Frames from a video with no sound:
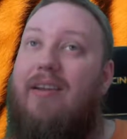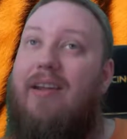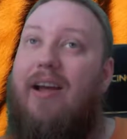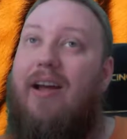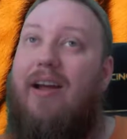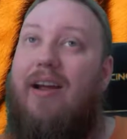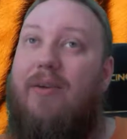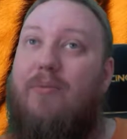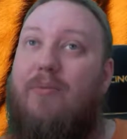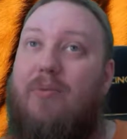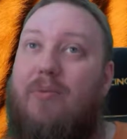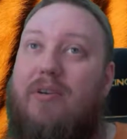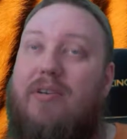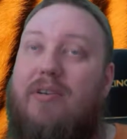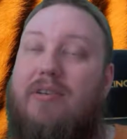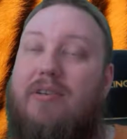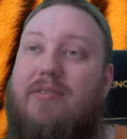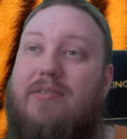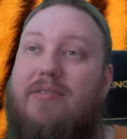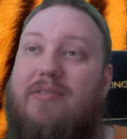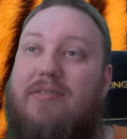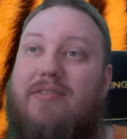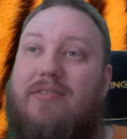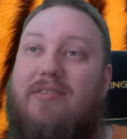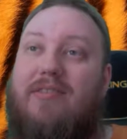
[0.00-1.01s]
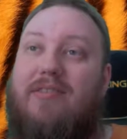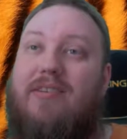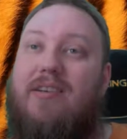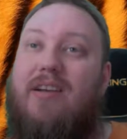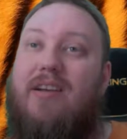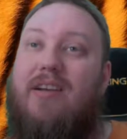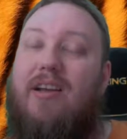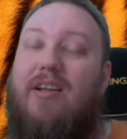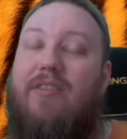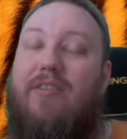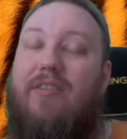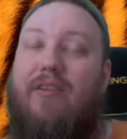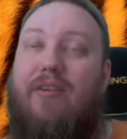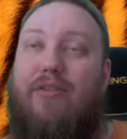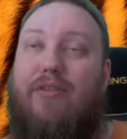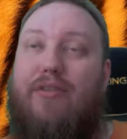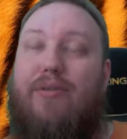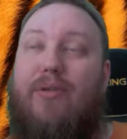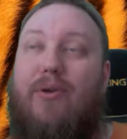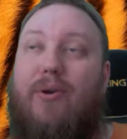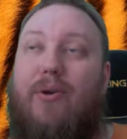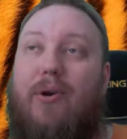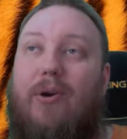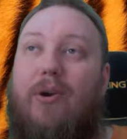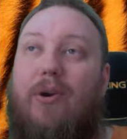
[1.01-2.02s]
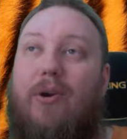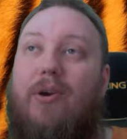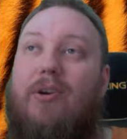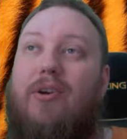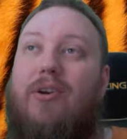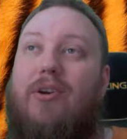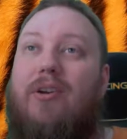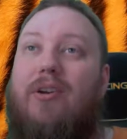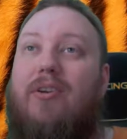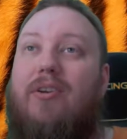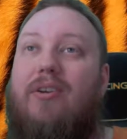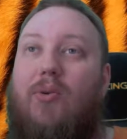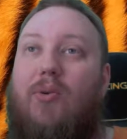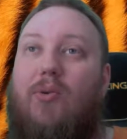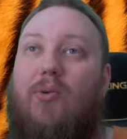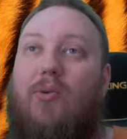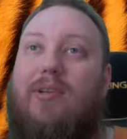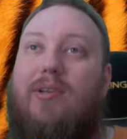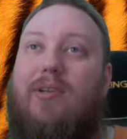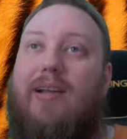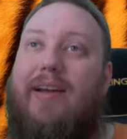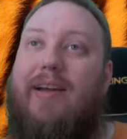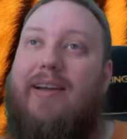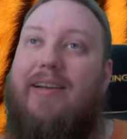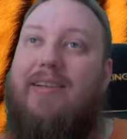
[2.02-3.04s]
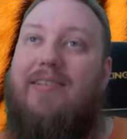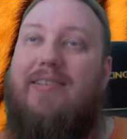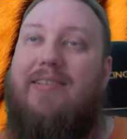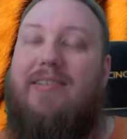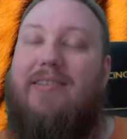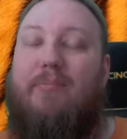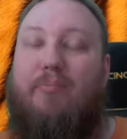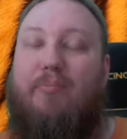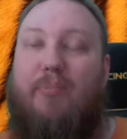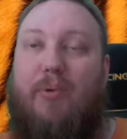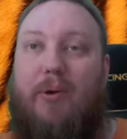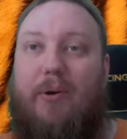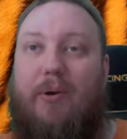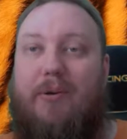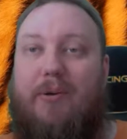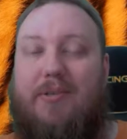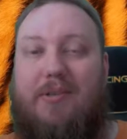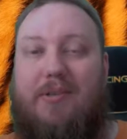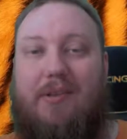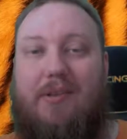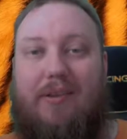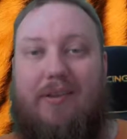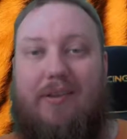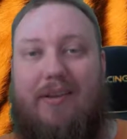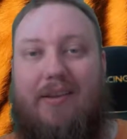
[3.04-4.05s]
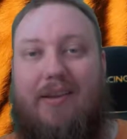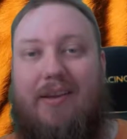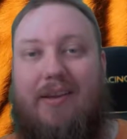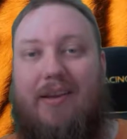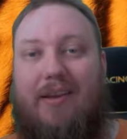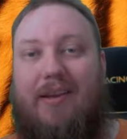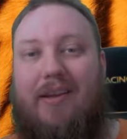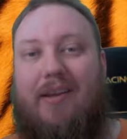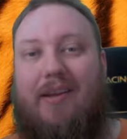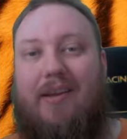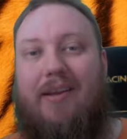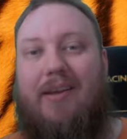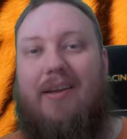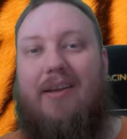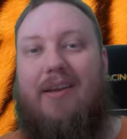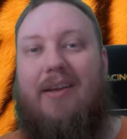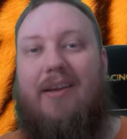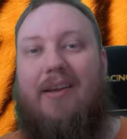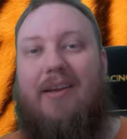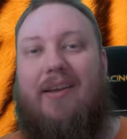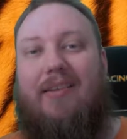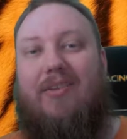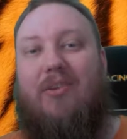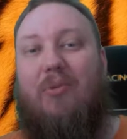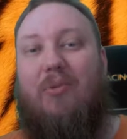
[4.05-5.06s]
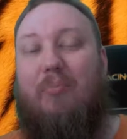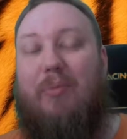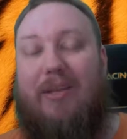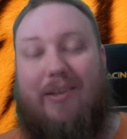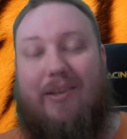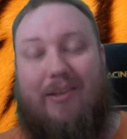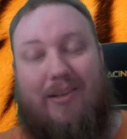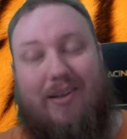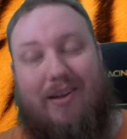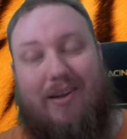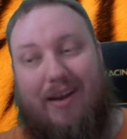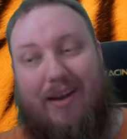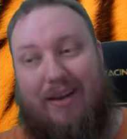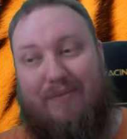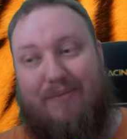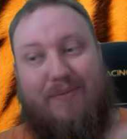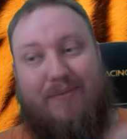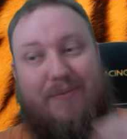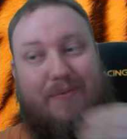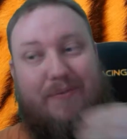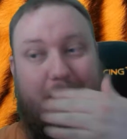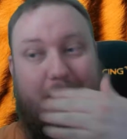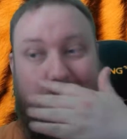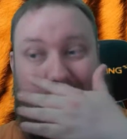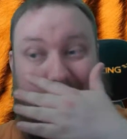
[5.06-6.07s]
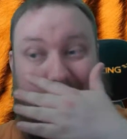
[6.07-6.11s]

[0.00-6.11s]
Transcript: I was the third to last person to be alive.